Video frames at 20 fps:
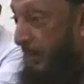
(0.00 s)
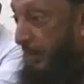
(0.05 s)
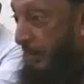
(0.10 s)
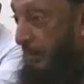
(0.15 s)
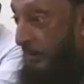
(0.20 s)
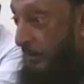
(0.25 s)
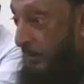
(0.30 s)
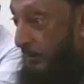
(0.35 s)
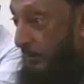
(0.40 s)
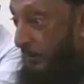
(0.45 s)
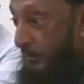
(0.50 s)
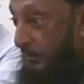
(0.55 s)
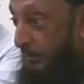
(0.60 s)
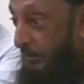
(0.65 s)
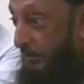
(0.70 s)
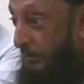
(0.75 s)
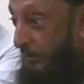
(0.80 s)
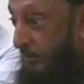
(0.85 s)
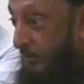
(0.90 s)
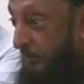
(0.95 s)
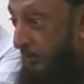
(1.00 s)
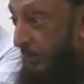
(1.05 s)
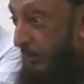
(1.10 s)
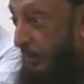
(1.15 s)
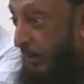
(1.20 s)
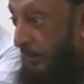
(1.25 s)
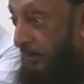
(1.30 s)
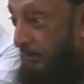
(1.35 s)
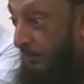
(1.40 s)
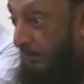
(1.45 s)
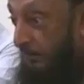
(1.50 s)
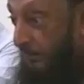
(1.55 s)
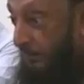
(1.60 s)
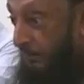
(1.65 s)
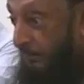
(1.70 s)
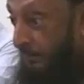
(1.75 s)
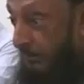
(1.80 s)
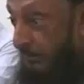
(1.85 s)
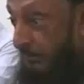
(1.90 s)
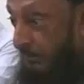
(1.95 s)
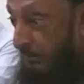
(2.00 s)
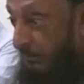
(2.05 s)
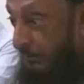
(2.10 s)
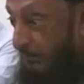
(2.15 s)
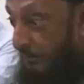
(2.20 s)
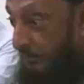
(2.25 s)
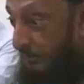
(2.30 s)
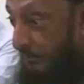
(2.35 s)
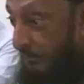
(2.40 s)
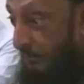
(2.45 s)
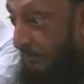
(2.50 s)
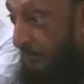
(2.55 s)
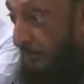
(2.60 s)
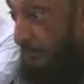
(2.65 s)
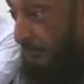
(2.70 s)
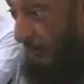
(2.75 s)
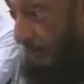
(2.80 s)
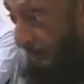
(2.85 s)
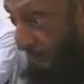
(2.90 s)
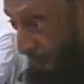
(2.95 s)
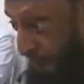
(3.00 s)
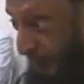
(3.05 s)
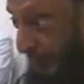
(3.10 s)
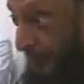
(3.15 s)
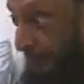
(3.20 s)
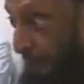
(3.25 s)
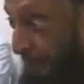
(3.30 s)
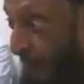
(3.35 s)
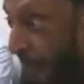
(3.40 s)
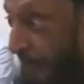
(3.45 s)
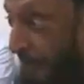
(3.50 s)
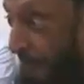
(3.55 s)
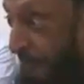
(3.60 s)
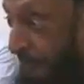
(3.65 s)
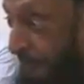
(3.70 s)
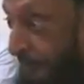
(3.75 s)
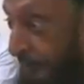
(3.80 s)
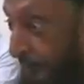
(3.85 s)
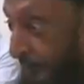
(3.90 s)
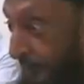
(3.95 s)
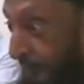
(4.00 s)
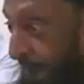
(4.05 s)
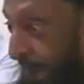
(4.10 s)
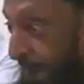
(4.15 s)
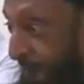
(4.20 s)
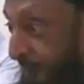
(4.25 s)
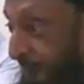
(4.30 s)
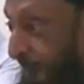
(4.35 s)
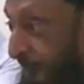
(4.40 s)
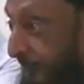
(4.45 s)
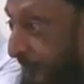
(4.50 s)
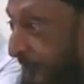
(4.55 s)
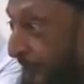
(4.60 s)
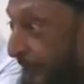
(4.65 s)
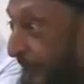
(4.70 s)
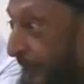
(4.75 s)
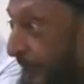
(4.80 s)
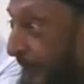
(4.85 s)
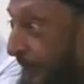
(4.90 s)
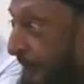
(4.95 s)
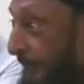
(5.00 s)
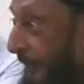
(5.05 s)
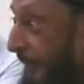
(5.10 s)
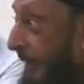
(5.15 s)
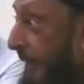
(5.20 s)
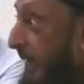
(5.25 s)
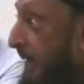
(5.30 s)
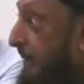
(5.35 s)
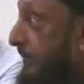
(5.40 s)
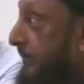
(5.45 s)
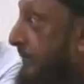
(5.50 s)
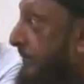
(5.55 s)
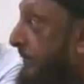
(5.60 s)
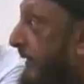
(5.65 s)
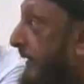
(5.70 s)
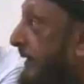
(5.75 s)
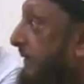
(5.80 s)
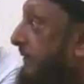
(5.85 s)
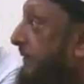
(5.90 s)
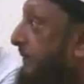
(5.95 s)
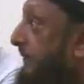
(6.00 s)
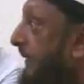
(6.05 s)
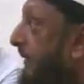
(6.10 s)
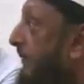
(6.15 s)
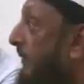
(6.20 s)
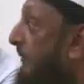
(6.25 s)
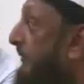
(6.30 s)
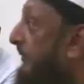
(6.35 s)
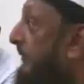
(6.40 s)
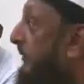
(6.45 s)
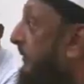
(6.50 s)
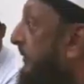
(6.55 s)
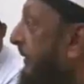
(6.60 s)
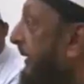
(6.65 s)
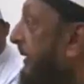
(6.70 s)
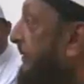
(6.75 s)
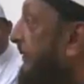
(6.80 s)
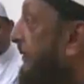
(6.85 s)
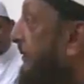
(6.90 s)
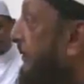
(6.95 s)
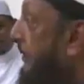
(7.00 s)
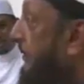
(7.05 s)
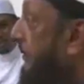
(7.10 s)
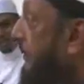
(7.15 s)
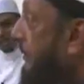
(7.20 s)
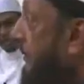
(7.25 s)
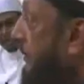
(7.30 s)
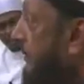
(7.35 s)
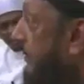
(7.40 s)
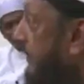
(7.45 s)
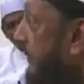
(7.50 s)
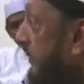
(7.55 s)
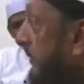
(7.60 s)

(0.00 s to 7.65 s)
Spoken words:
riba? William Shakespeare, of course. William Shakespeare. What is the name of the book?